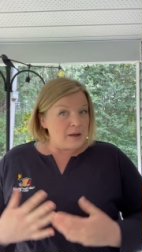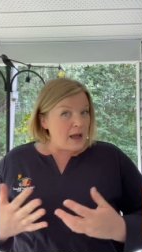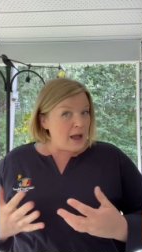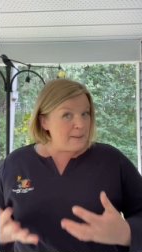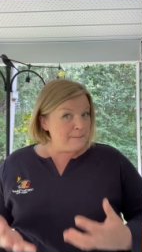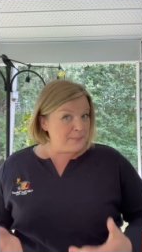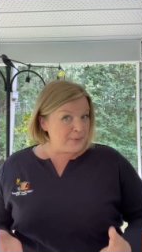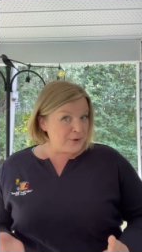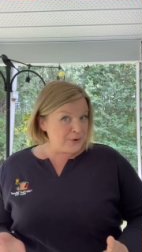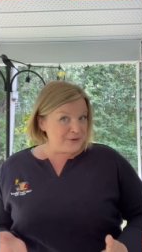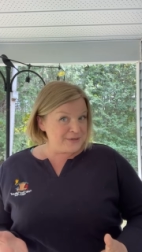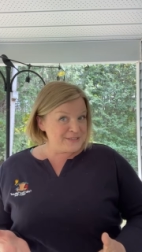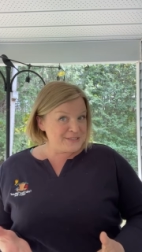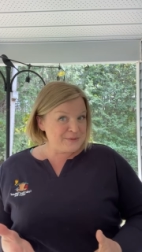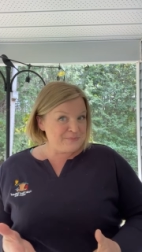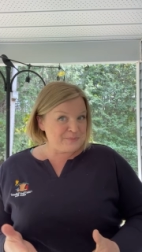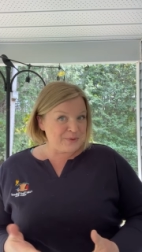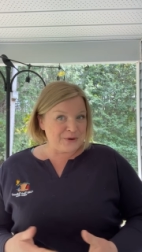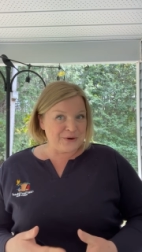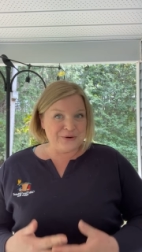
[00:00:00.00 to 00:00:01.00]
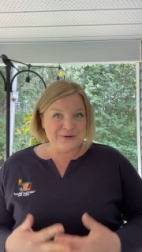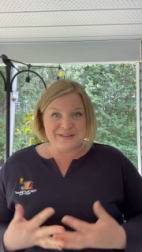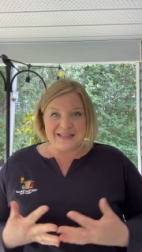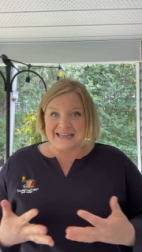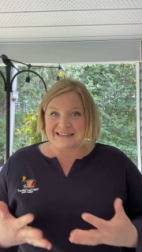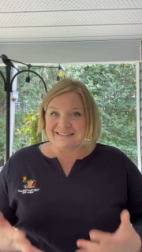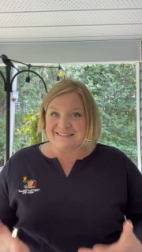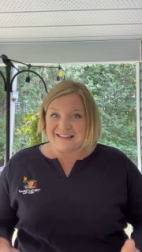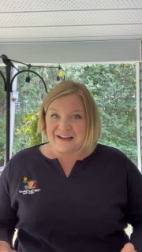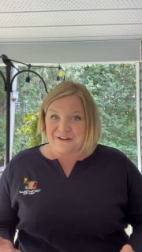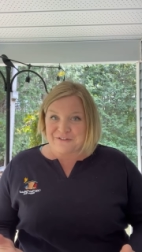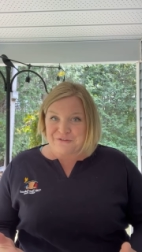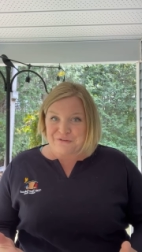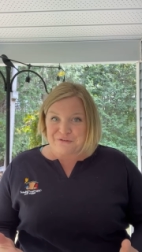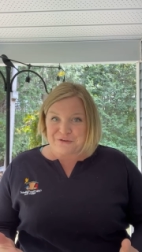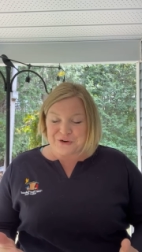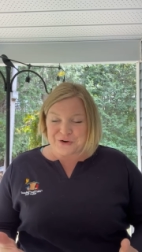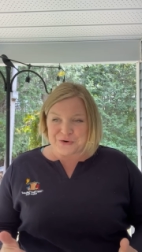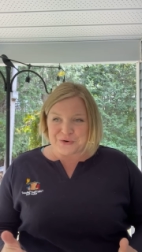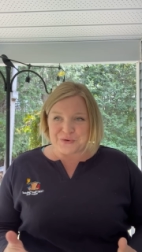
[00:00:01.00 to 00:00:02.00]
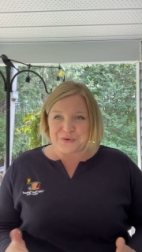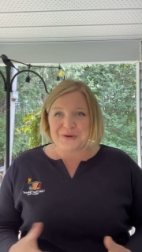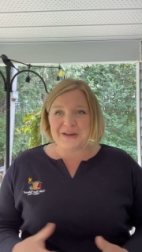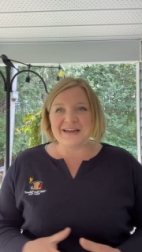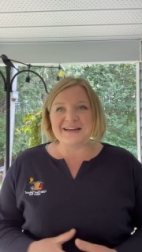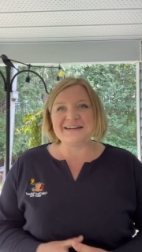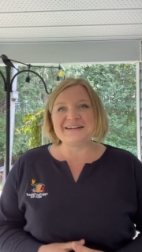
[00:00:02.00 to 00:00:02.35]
A bird is a bird. They love food,